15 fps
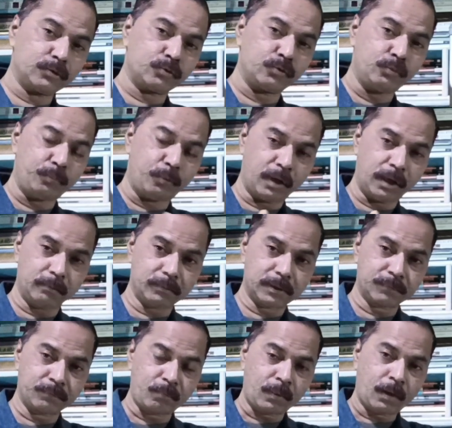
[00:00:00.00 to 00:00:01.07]
2 poems,
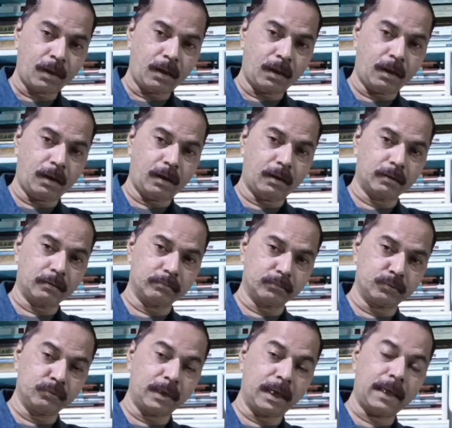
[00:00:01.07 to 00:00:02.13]

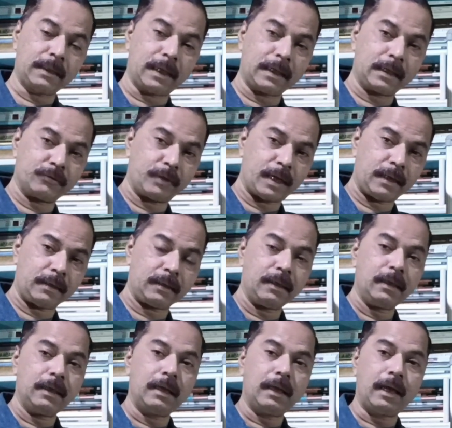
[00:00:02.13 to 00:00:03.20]
Tonight I Can Write
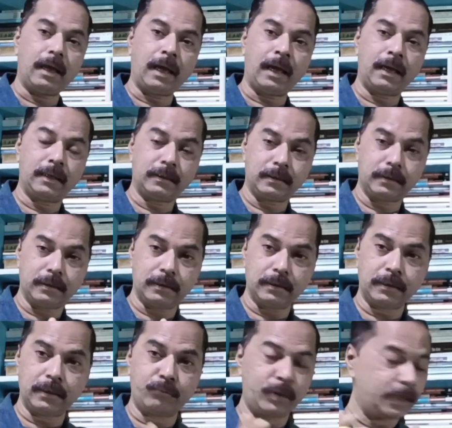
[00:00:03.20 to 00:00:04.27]
and
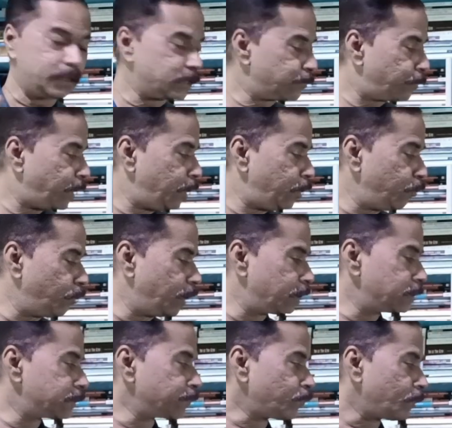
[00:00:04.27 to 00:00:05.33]
The Way Spain
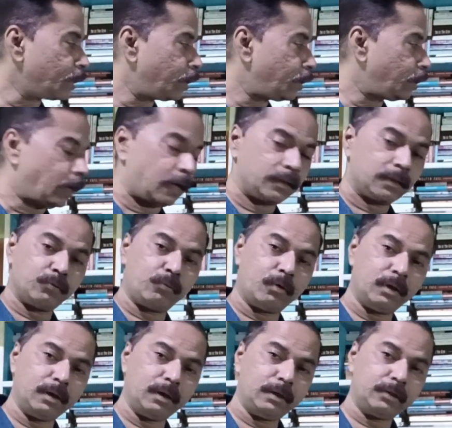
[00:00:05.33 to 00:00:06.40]
Was. On the
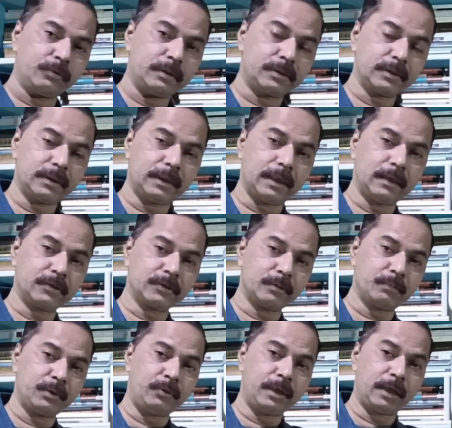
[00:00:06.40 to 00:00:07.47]
world literature, I shall be
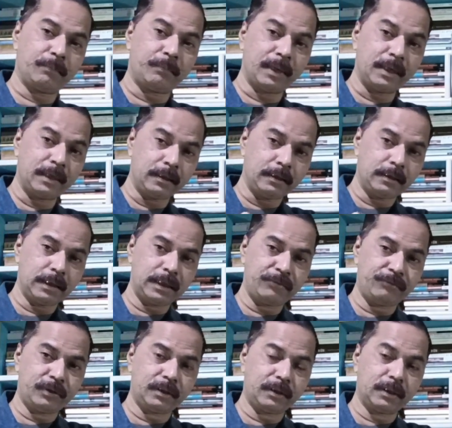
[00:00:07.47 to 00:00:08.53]
doing A Bend in the
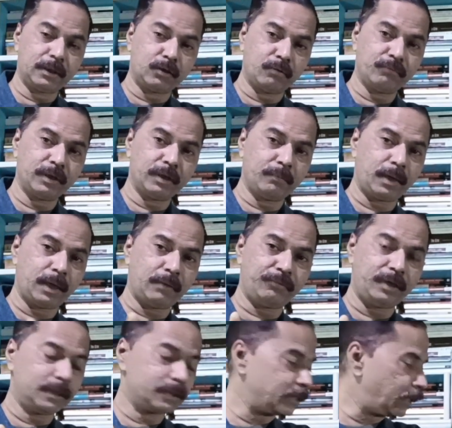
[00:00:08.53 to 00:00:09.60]
River, the novel by
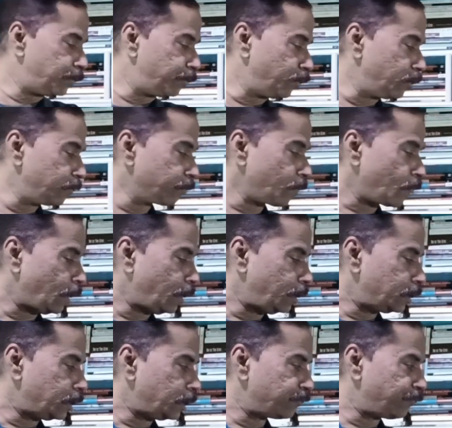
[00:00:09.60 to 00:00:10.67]
V.S. Naipaul.
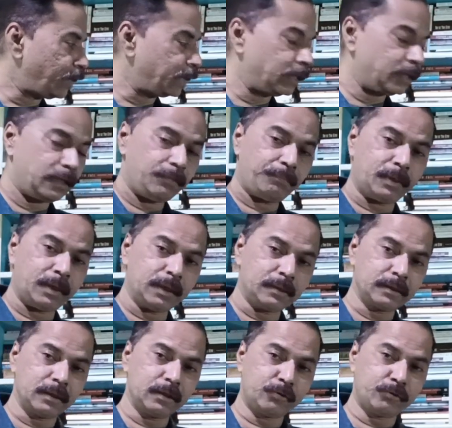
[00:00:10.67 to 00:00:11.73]
And finally,
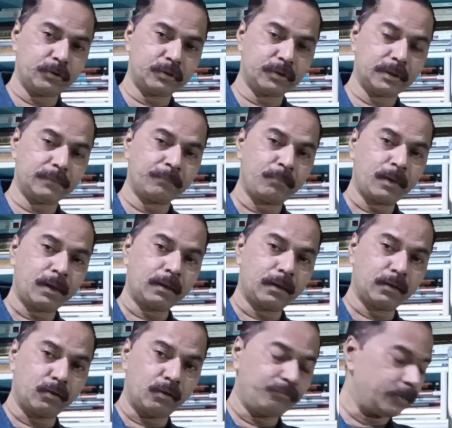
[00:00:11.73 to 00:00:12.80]
partition literature, the
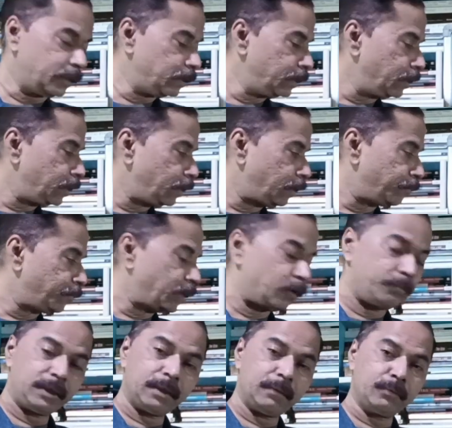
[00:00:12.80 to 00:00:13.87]
novel by
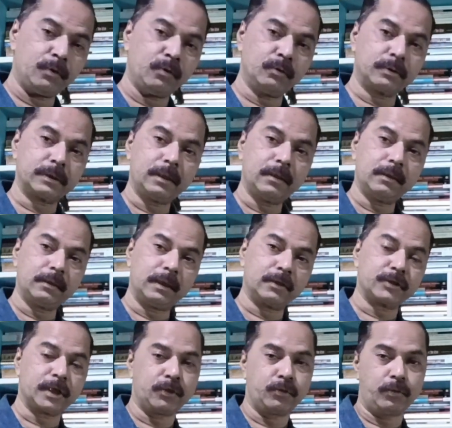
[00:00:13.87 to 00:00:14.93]
Amitabh Ghosh, The
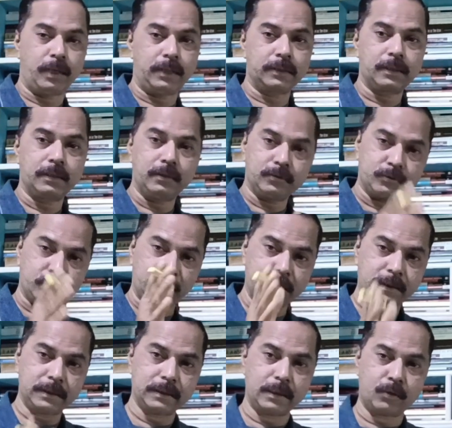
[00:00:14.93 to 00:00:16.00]
Shadow Lines. So this
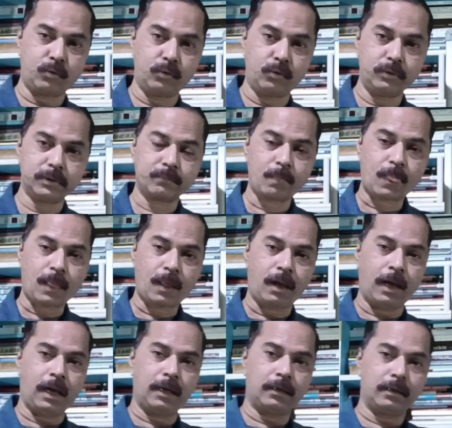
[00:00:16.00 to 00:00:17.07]
is the course,
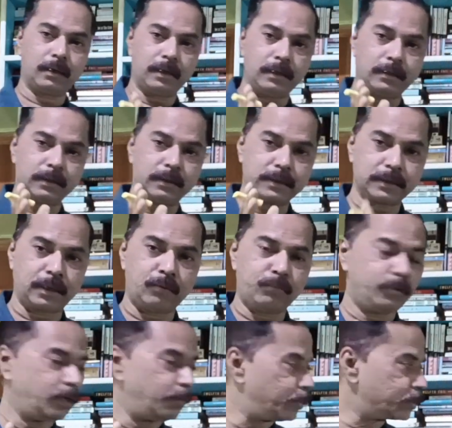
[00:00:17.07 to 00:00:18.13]
and this is how
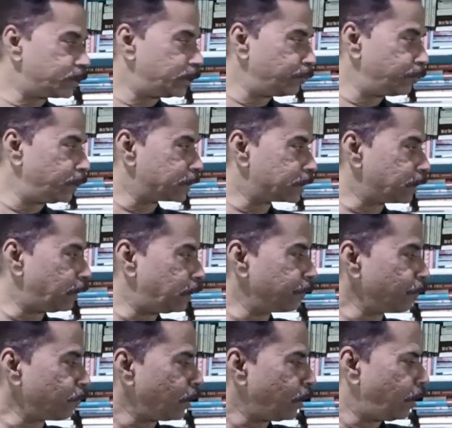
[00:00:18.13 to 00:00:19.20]
we'll proceed. We'll start.
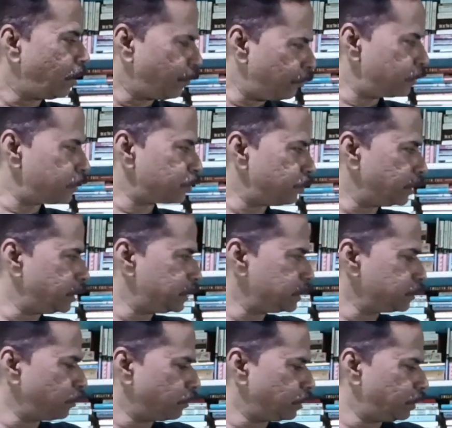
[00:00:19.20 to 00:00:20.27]
Of course, this is
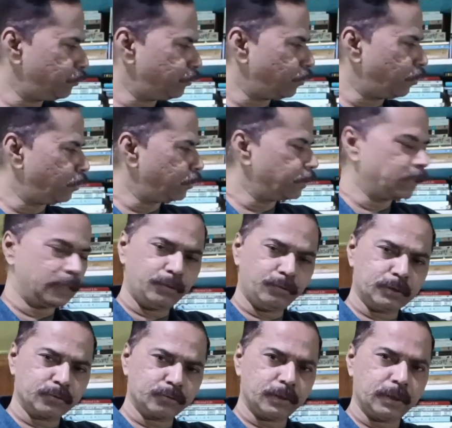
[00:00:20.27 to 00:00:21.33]
not the order in
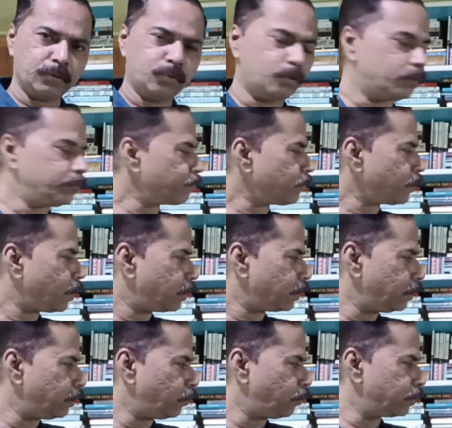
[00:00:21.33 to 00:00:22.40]
which we will go. The
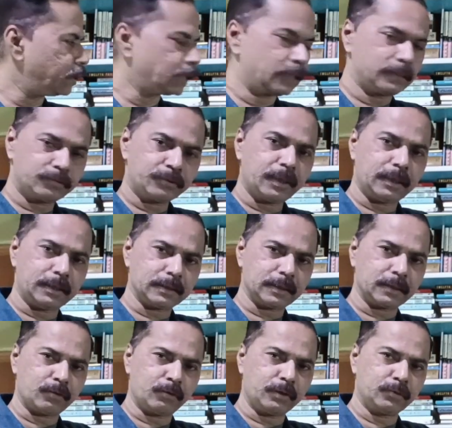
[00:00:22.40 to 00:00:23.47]
order can change
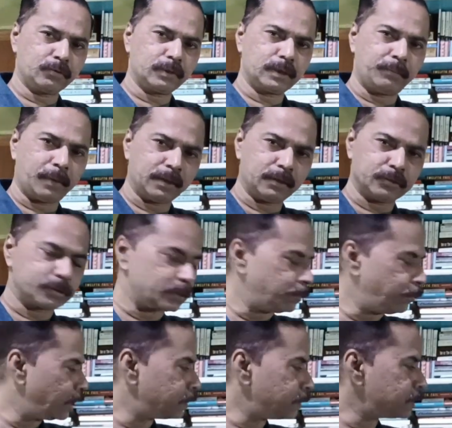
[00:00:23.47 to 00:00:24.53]
according to demands,
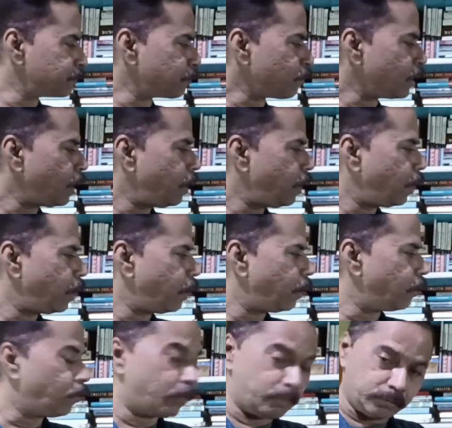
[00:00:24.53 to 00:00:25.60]

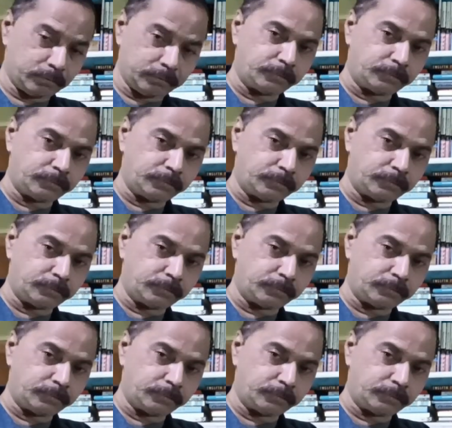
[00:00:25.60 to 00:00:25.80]
or